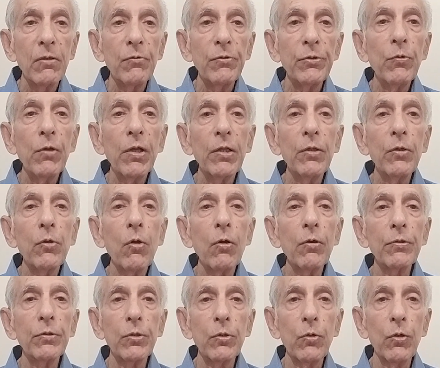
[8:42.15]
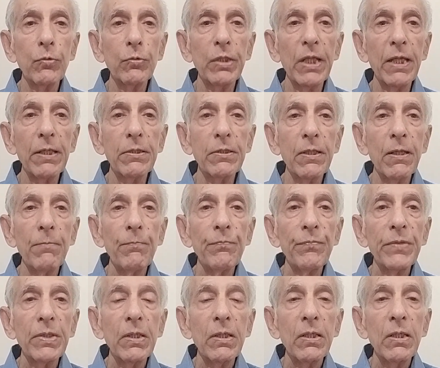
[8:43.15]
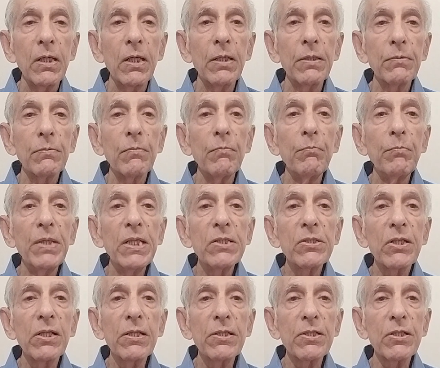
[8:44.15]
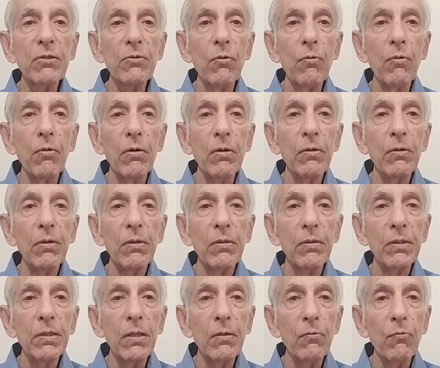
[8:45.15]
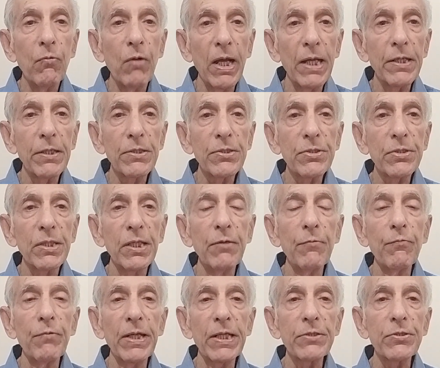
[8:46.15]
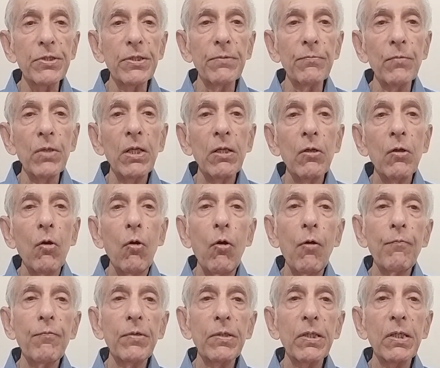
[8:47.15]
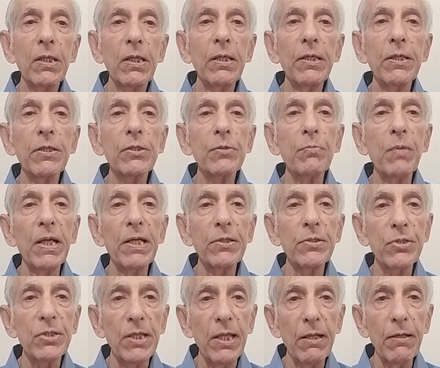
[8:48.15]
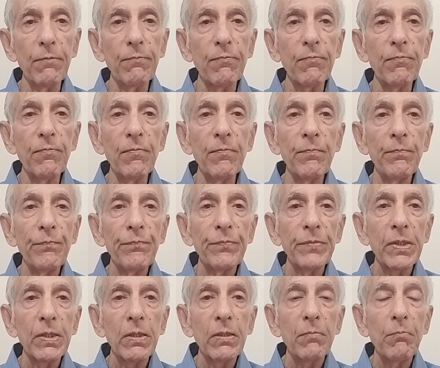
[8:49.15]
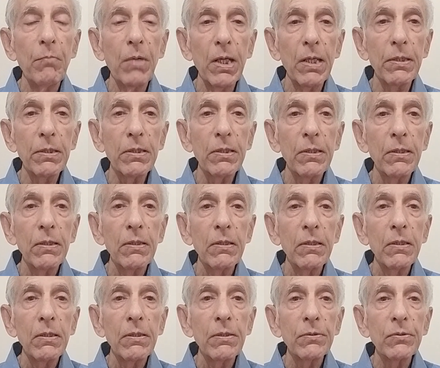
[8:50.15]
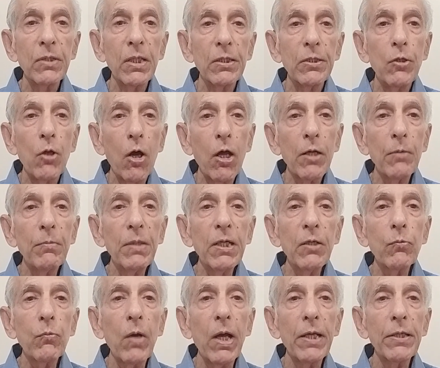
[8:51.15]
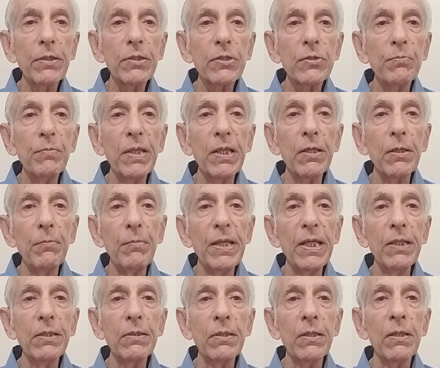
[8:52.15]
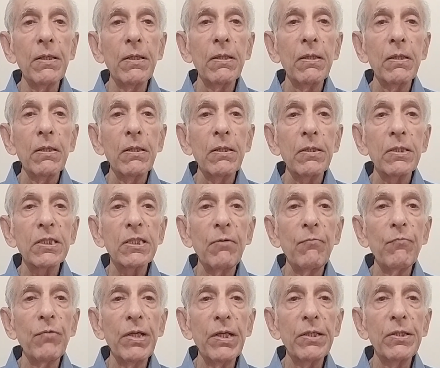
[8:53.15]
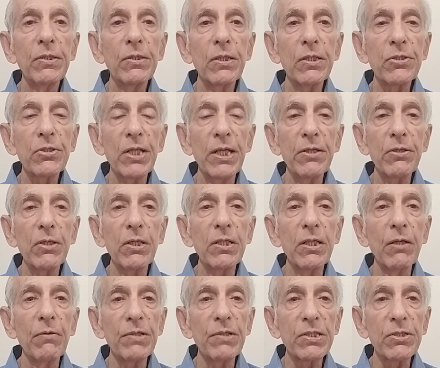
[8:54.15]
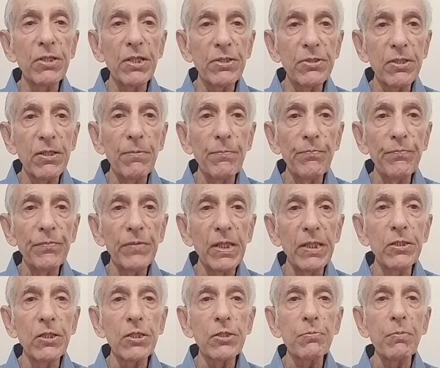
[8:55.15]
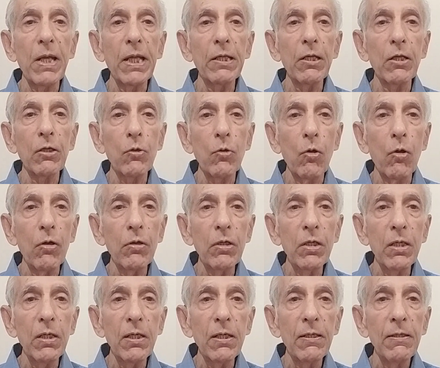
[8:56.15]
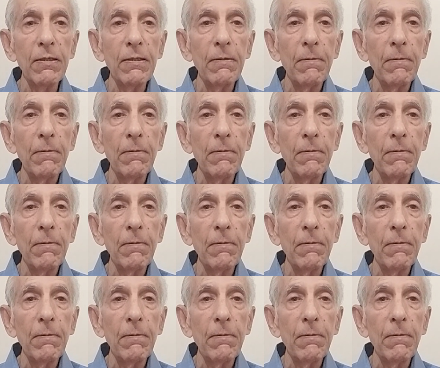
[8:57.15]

You will not know that a measles virus infection often clears by itself, but the dormant virus may remain somewhere in the central nervous system, in the spinal cord,